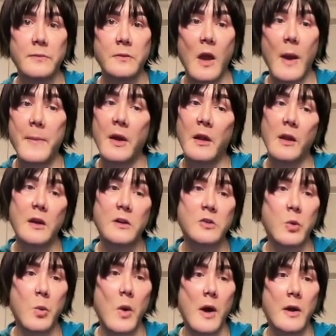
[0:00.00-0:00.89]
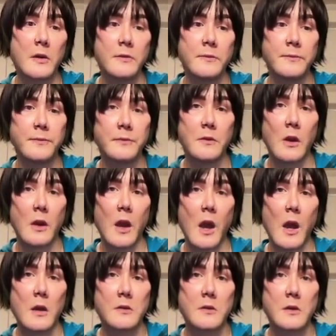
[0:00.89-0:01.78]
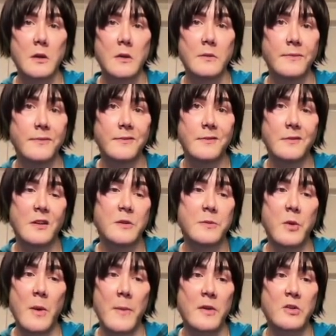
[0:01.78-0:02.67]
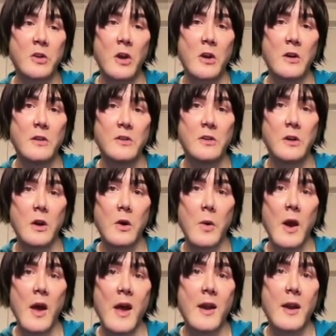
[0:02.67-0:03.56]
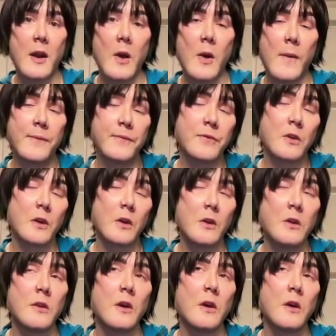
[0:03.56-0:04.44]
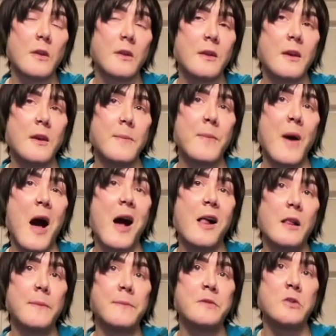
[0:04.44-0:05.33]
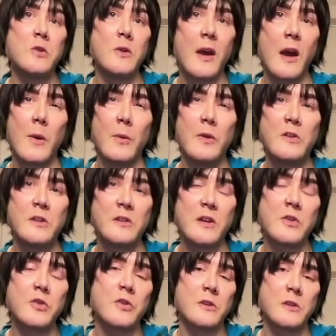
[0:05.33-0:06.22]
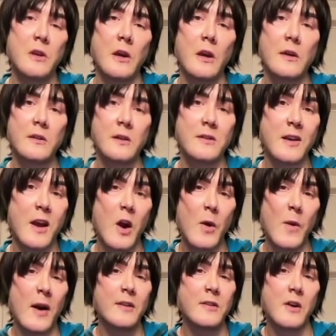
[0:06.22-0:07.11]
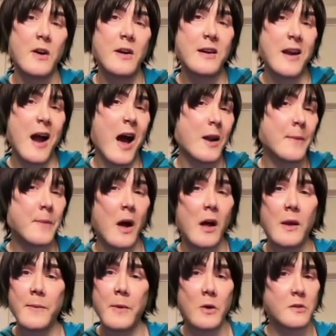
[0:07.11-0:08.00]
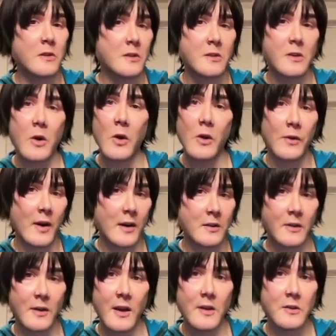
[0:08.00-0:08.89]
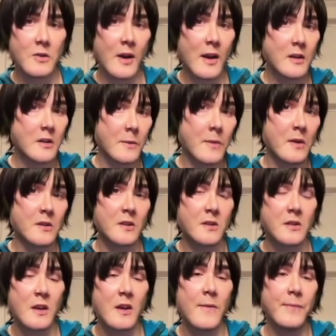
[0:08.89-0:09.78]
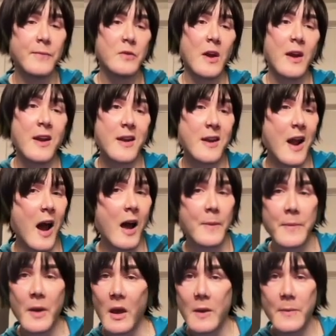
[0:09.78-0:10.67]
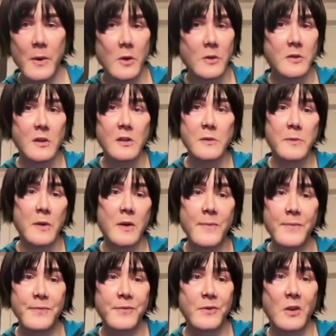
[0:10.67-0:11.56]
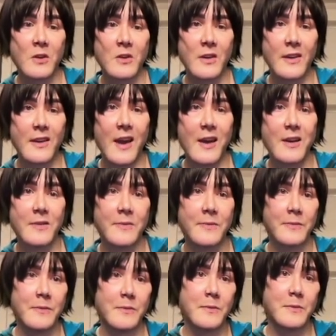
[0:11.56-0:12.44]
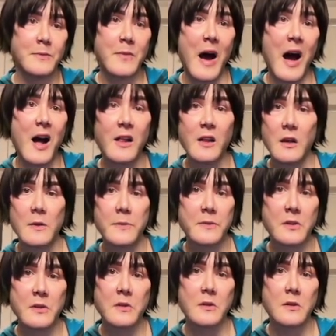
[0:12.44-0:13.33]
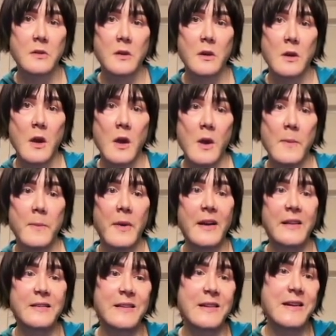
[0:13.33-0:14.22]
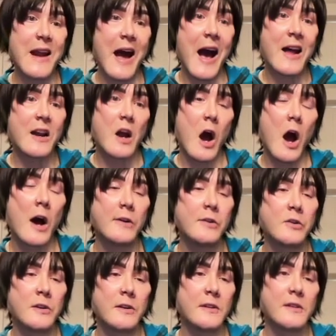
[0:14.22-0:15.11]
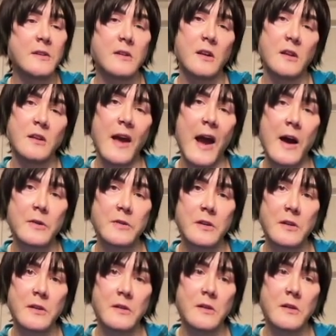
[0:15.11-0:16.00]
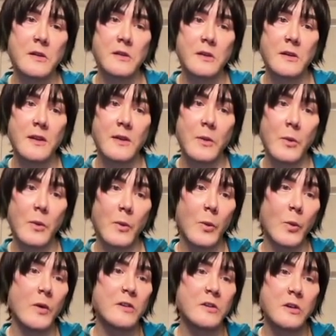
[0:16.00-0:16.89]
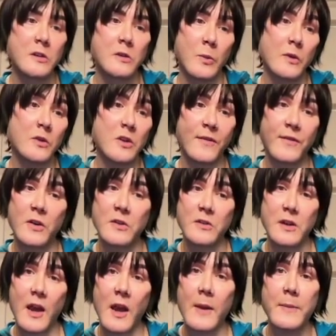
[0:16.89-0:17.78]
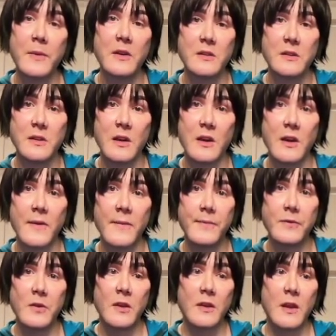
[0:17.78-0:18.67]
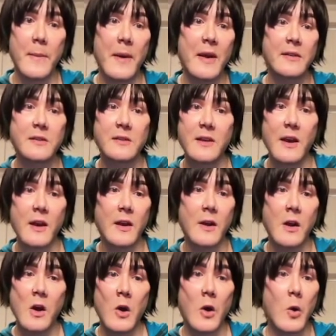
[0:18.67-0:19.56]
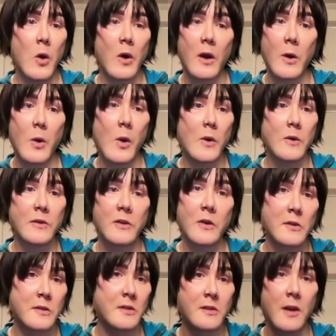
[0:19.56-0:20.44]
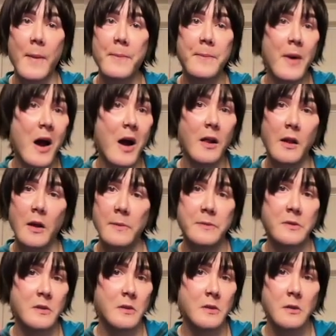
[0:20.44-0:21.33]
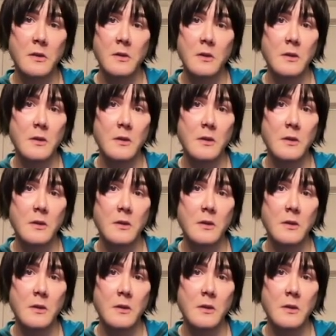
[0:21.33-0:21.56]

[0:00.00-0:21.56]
MLH1. Okay, so that's pretty much all you need to know. The, the polyps you get, which is interesting because it's hereditary non-polyposis colorectal cancer, HNPCC, non-polyposis, but you get polyps, but it's not hundreds to thousands, which is which refers to APC. They might say, quote unquote, there's some polyps